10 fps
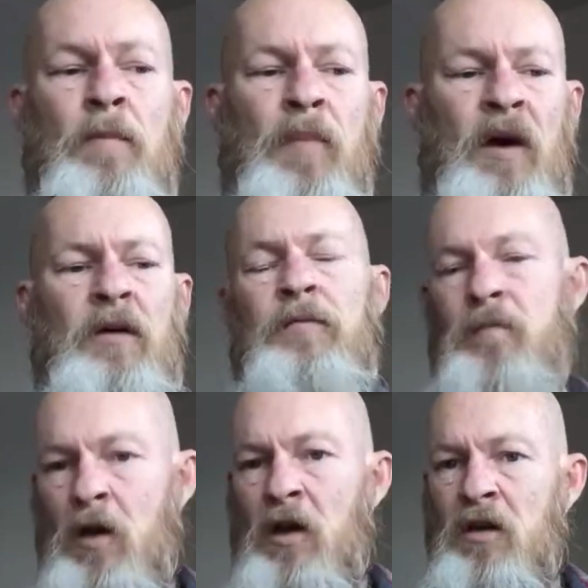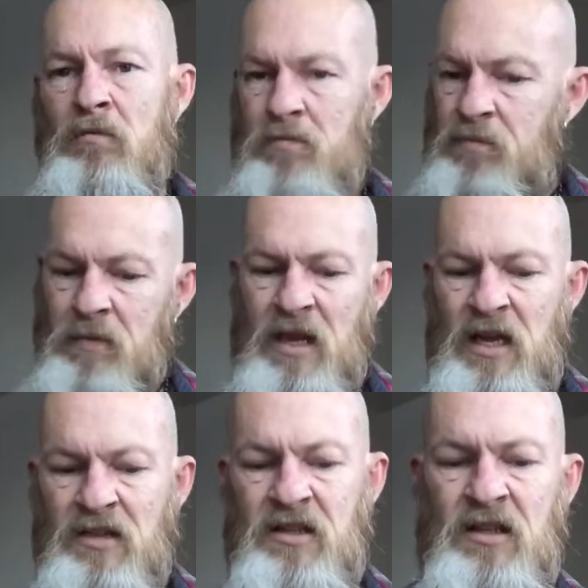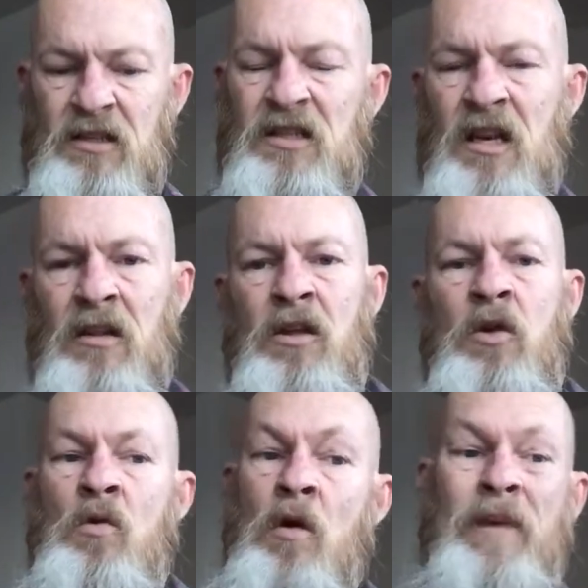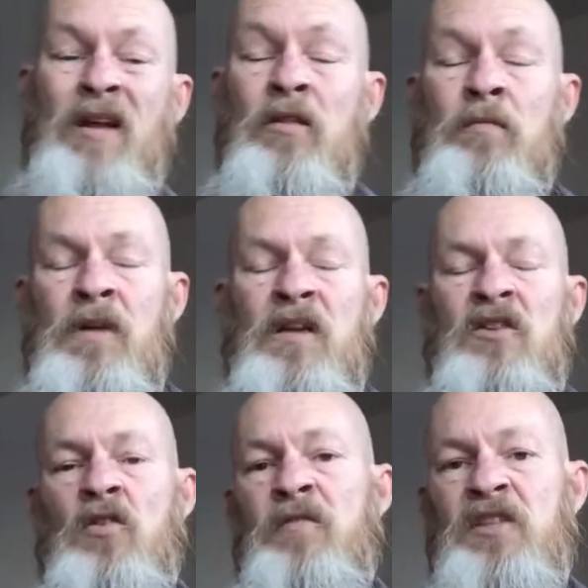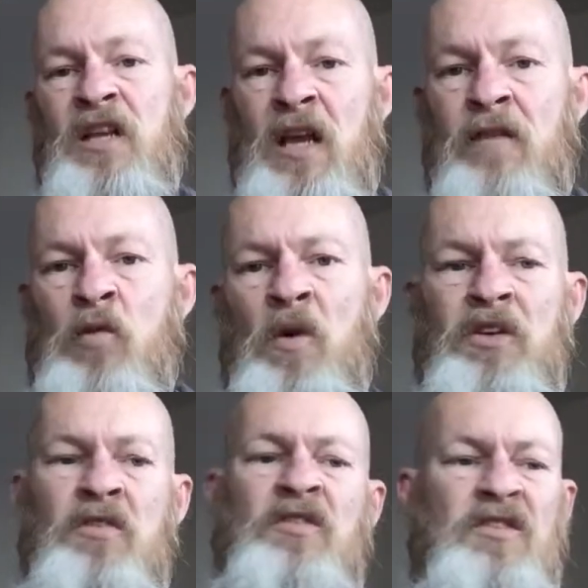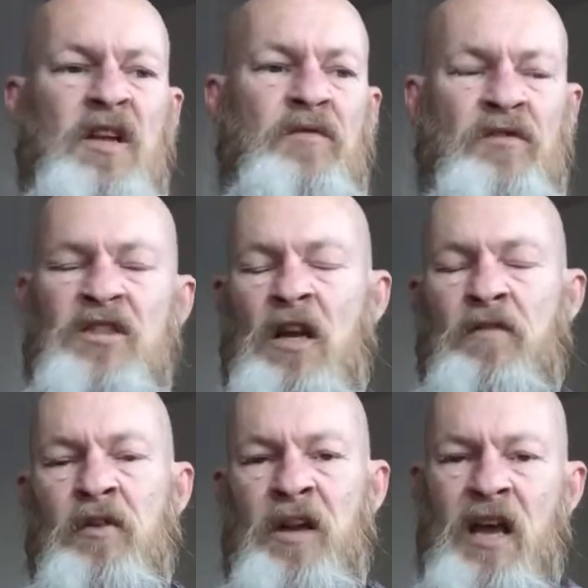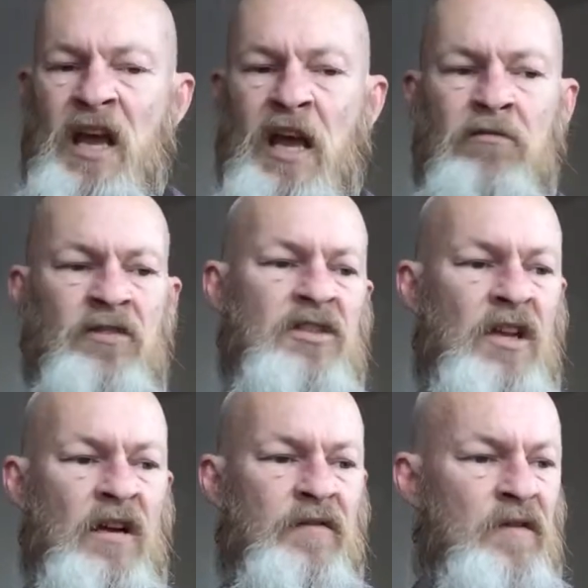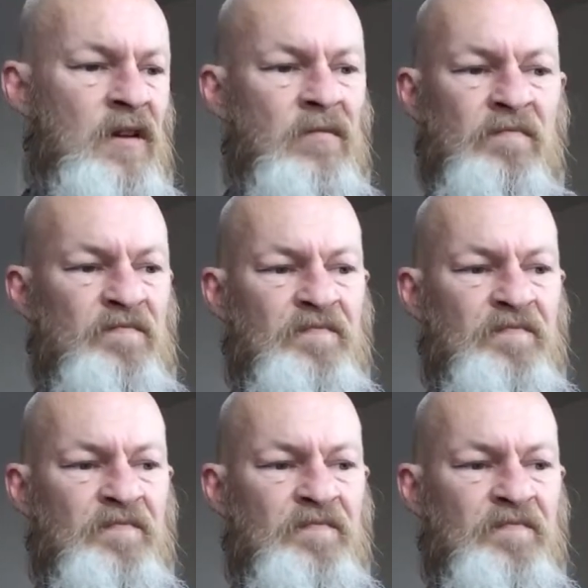But I'm here to tell you about them because obviously everyone uses different stuff on their hair and stuff and